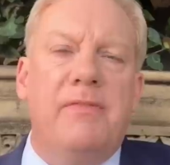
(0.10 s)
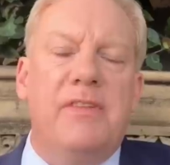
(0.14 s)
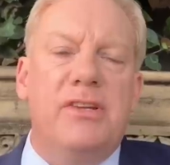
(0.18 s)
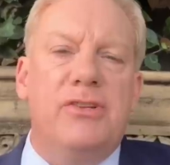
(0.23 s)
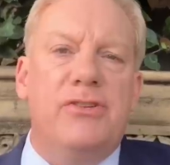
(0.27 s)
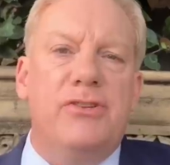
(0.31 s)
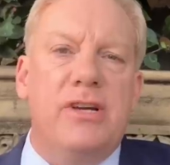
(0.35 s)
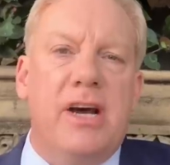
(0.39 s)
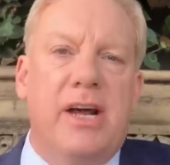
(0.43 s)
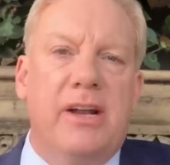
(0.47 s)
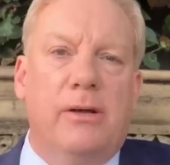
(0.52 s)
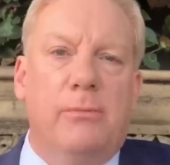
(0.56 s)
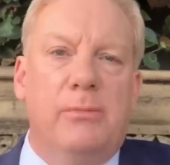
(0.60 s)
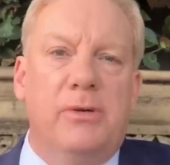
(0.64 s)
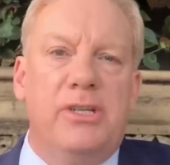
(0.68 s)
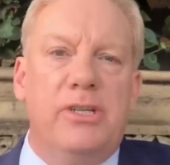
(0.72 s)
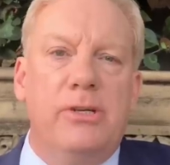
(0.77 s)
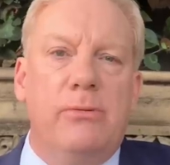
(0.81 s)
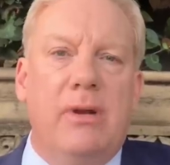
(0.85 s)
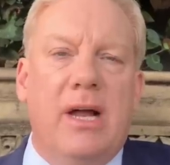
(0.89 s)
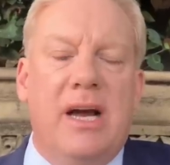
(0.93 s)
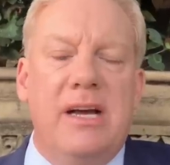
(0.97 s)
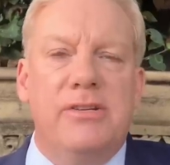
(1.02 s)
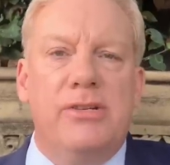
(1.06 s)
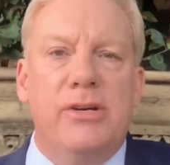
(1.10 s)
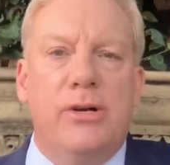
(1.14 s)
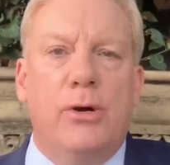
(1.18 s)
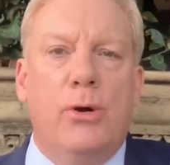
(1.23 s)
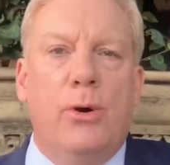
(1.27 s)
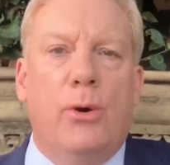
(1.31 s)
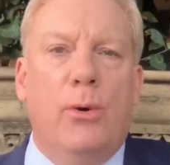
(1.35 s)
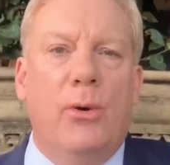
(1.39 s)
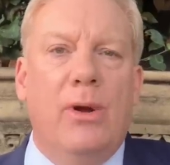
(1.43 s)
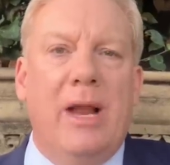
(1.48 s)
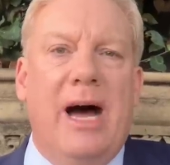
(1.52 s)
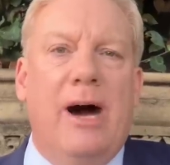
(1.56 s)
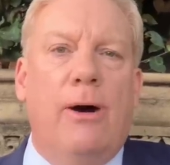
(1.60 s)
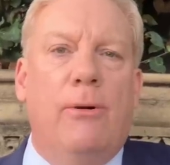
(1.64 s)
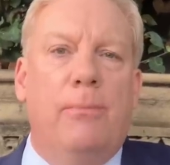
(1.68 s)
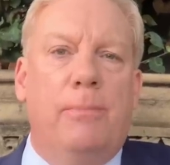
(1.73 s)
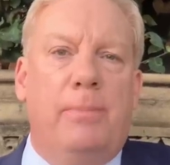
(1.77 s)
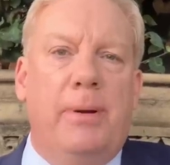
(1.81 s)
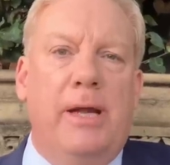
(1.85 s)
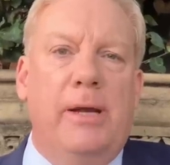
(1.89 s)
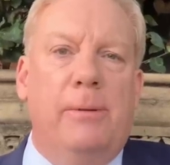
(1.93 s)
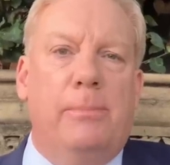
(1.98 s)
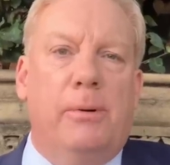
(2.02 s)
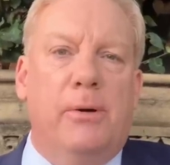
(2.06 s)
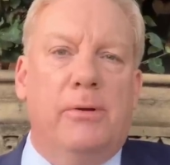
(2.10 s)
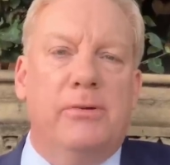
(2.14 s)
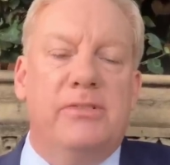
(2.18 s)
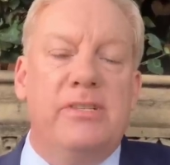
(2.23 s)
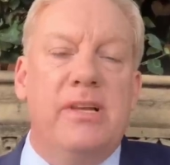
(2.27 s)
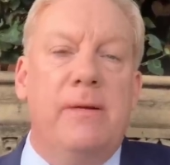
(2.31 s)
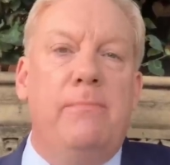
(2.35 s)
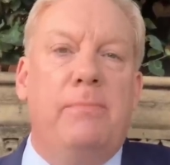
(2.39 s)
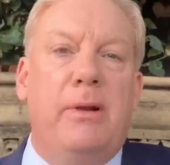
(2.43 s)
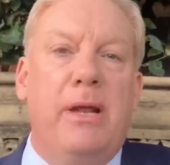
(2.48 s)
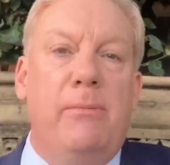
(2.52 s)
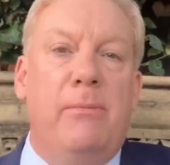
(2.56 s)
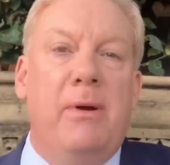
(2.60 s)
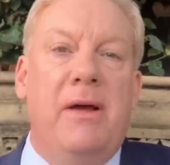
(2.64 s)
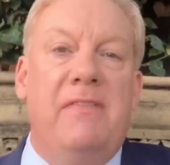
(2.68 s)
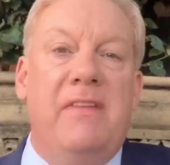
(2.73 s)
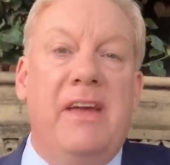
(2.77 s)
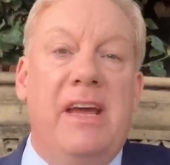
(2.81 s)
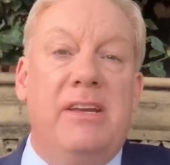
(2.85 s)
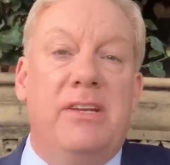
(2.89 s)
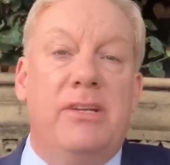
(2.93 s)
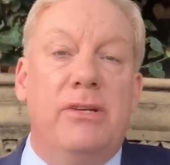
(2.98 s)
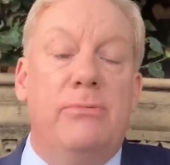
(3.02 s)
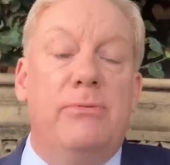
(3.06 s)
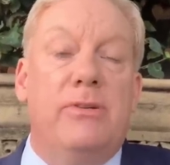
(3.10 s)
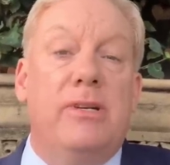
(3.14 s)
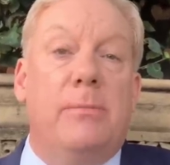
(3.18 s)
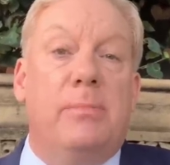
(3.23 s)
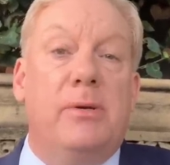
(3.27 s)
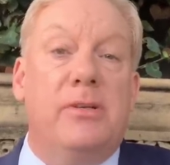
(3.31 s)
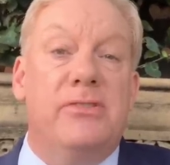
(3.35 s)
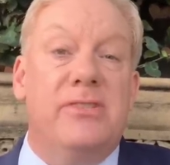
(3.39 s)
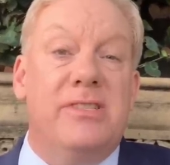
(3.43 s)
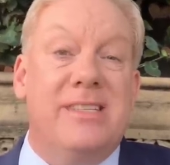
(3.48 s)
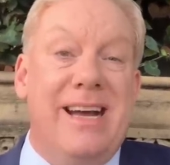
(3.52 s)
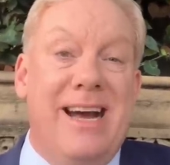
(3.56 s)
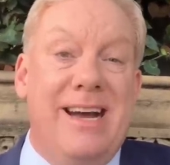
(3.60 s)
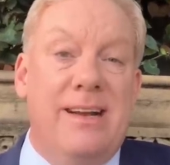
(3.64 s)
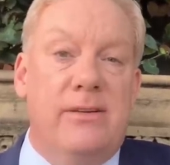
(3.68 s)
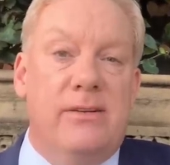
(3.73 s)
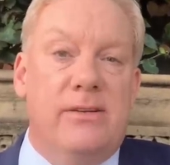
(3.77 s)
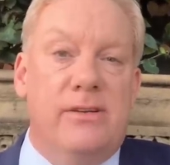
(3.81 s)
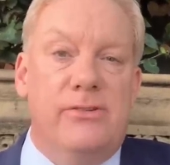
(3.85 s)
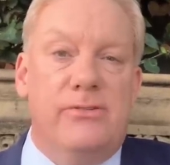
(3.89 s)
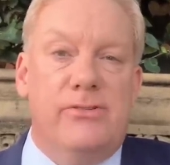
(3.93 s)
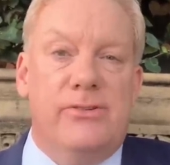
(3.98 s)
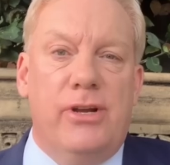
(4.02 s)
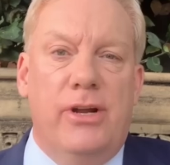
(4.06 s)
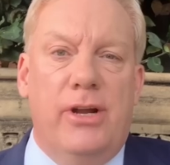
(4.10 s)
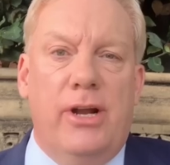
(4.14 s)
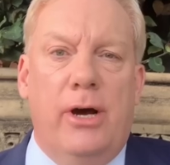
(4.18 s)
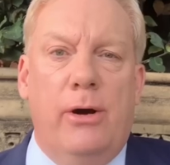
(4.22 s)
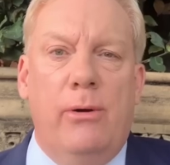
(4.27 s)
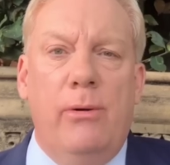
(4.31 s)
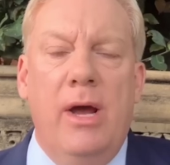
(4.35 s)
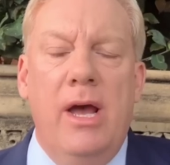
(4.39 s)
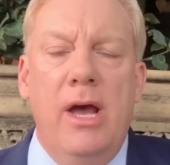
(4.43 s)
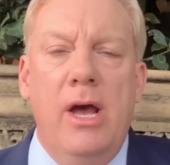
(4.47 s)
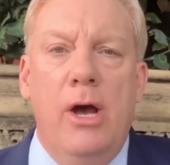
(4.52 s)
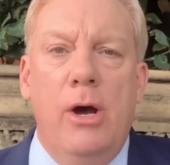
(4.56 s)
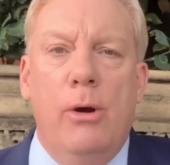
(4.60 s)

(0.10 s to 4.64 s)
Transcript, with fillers: this channel, we do like to call out people simply when they do double standards, you know.